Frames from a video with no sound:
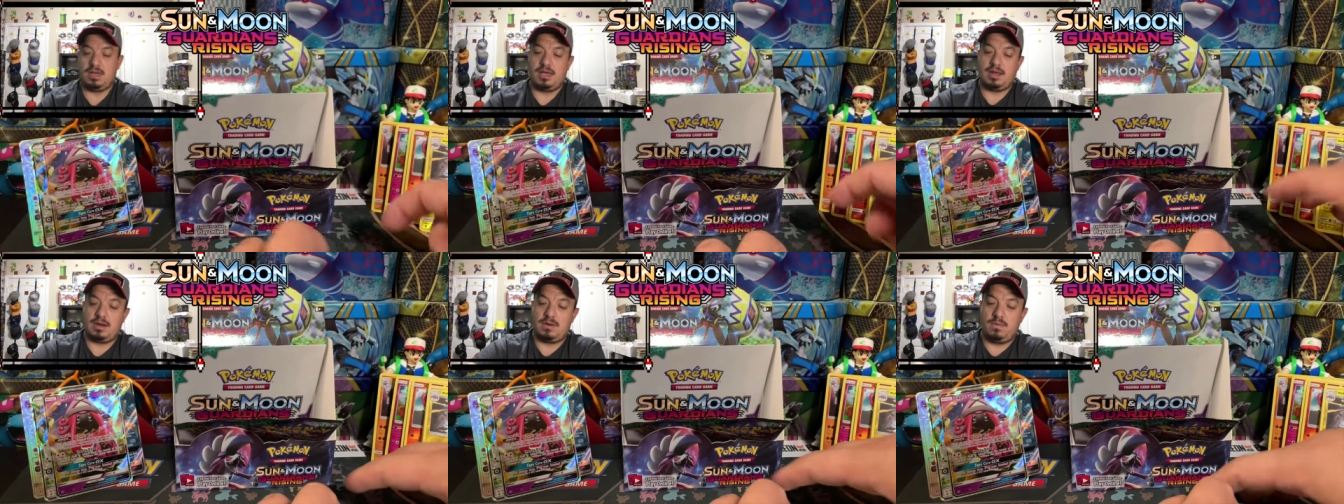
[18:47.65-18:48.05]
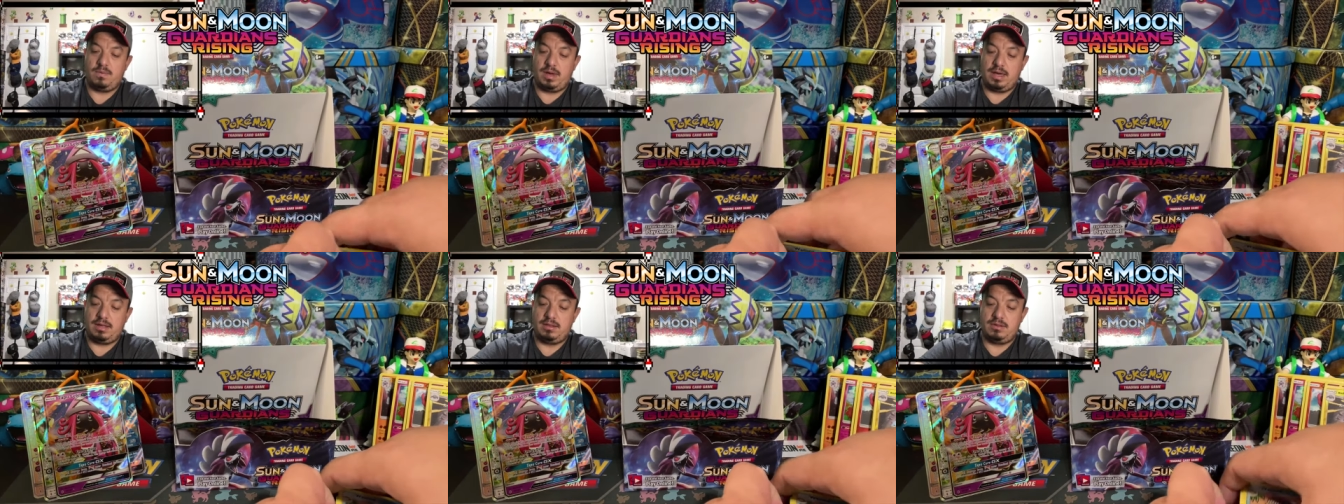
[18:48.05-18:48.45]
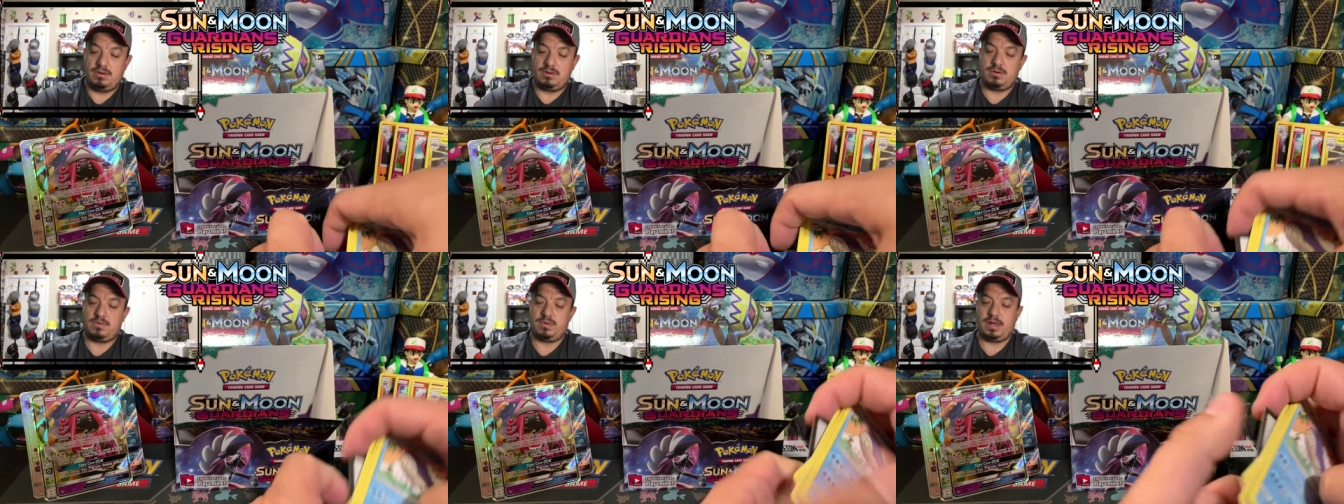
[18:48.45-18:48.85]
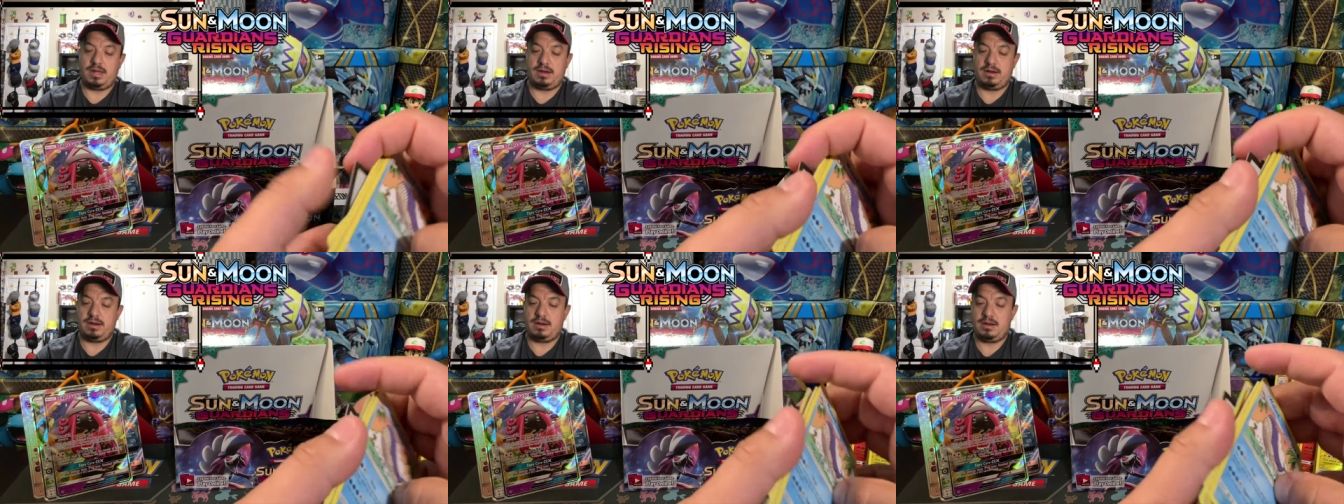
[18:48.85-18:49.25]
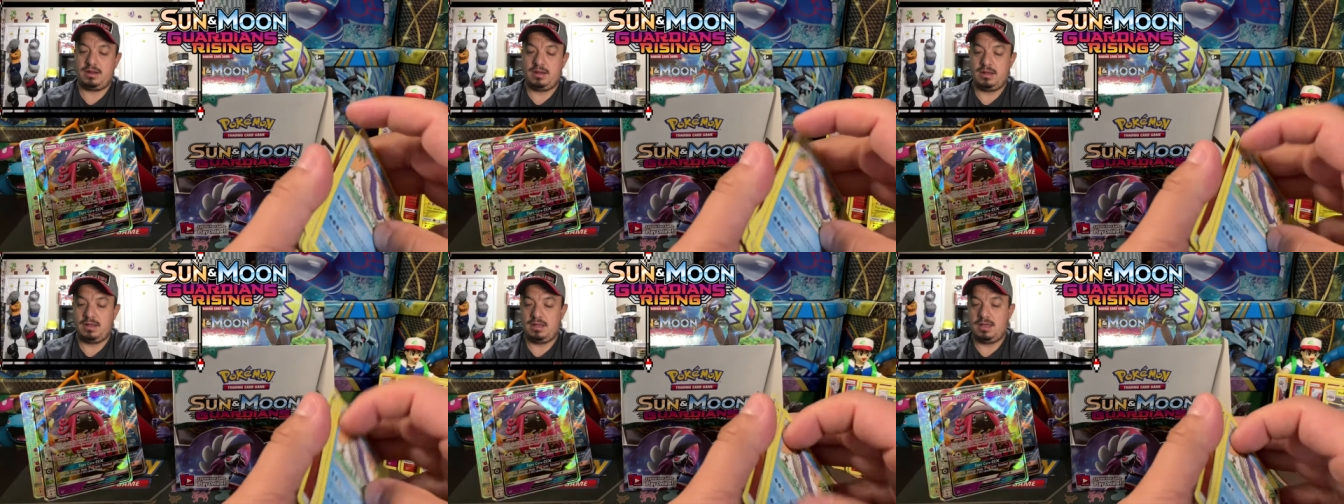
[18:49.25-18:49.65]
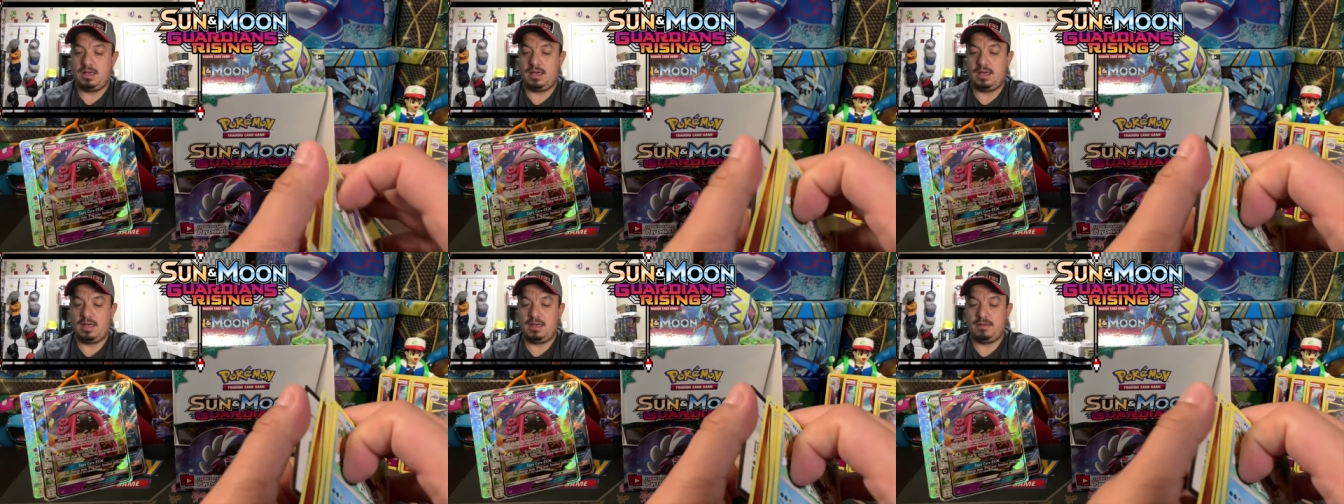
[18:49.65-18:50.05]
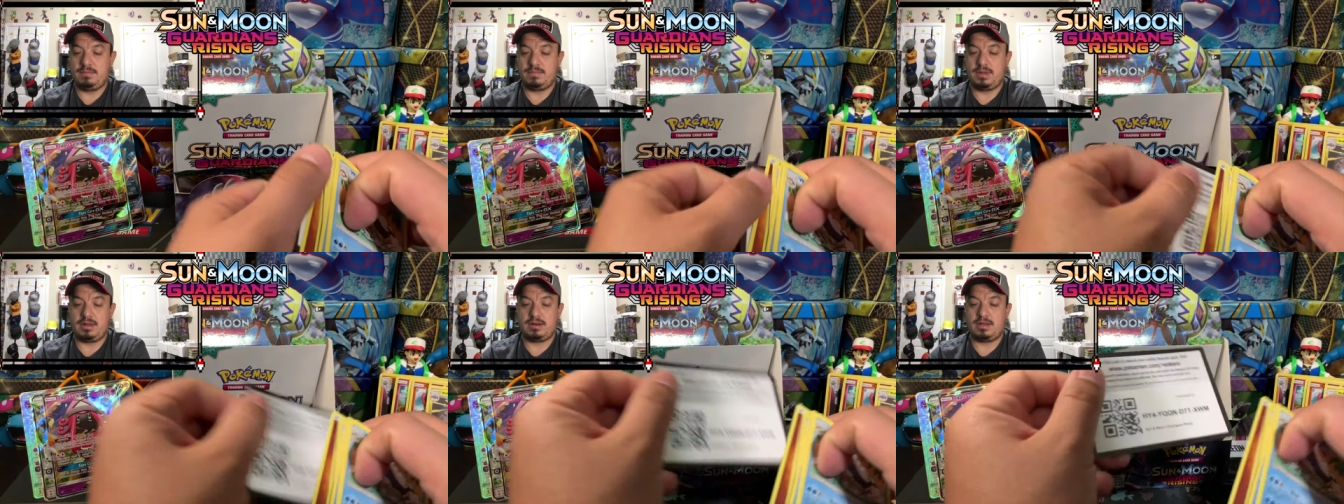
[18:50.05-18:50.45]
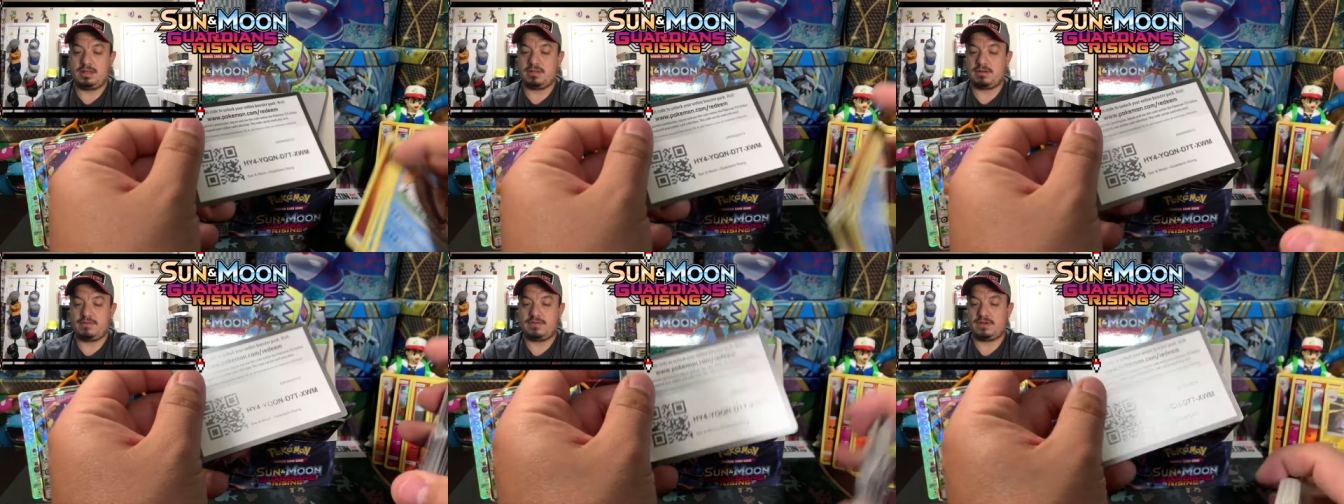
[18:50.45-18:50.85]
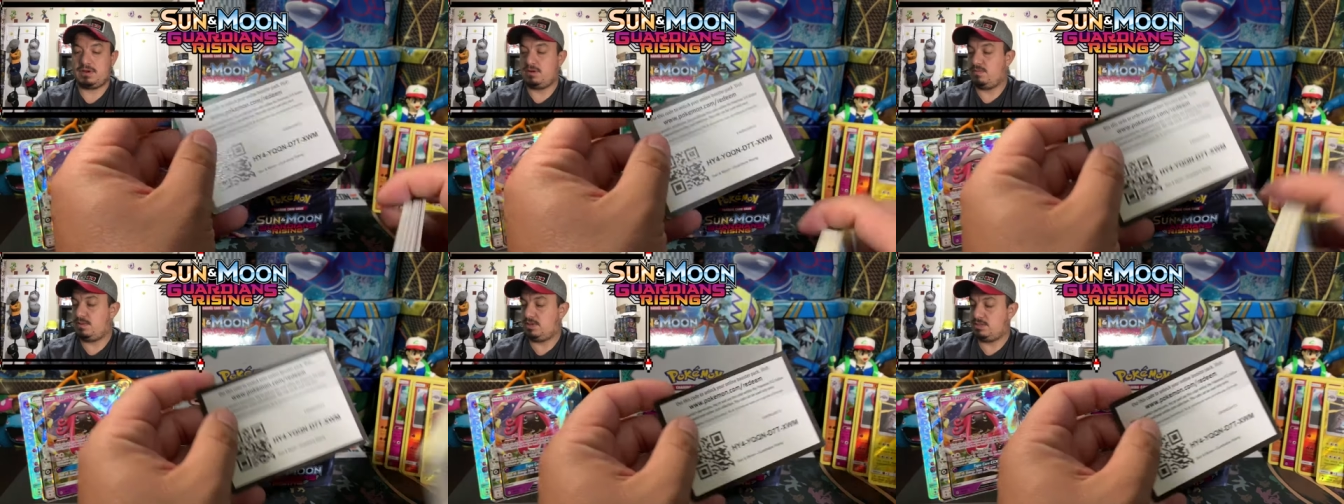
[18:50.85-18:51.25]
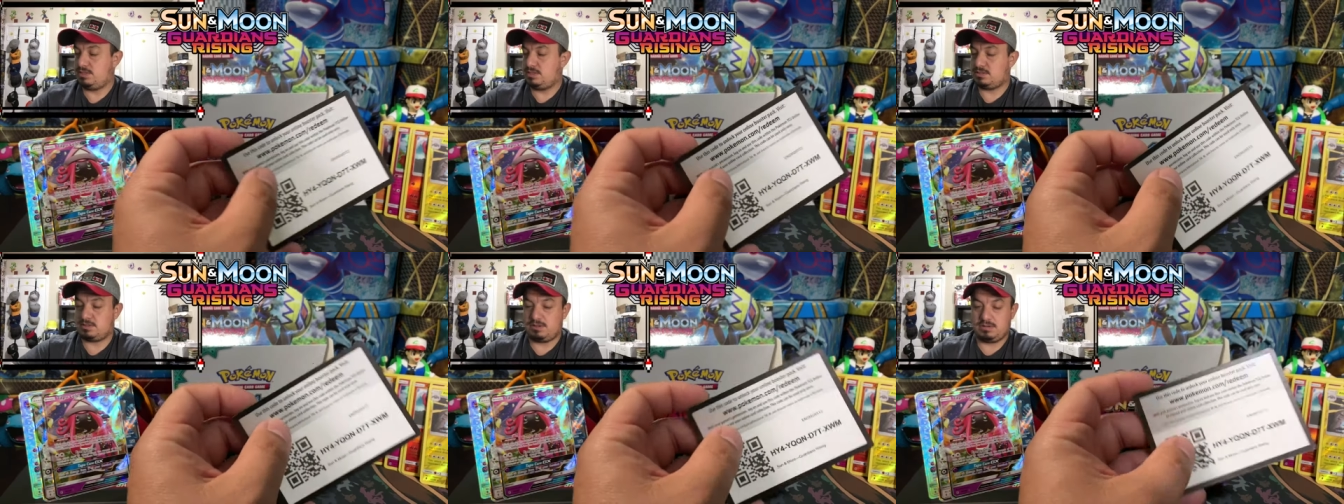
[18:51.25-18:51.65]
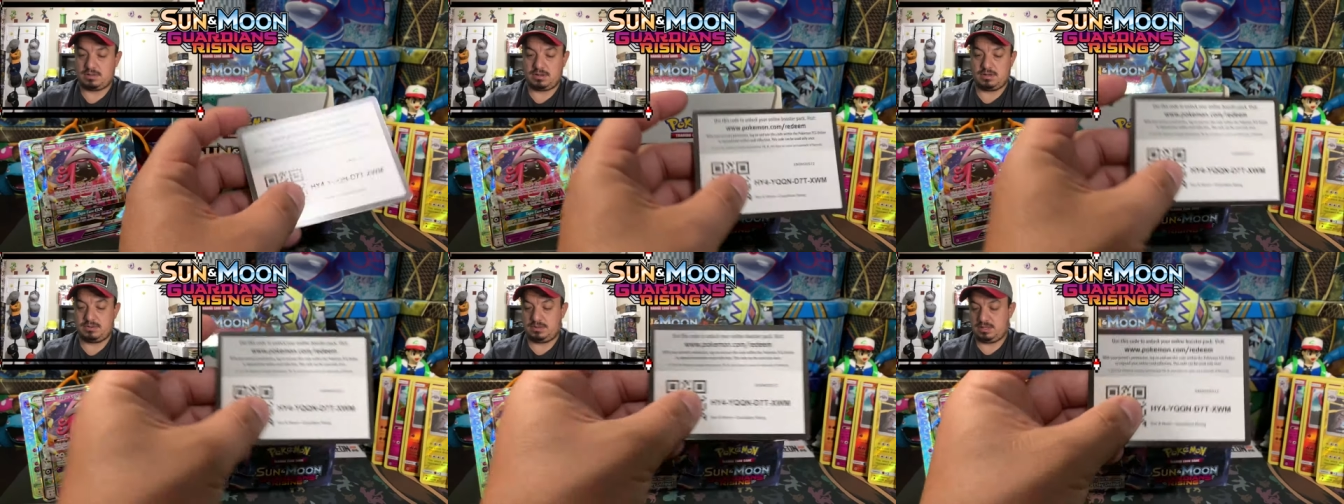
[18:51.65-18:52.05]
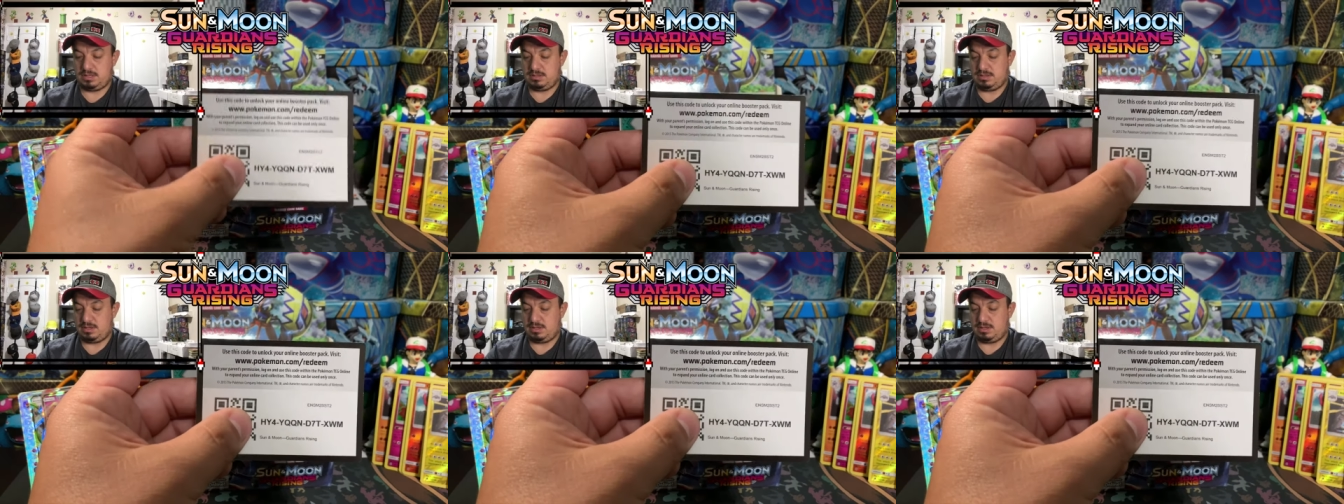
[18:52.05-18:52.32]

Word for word: and a Wailord rare um, non-holographic card. What is this code card doing here?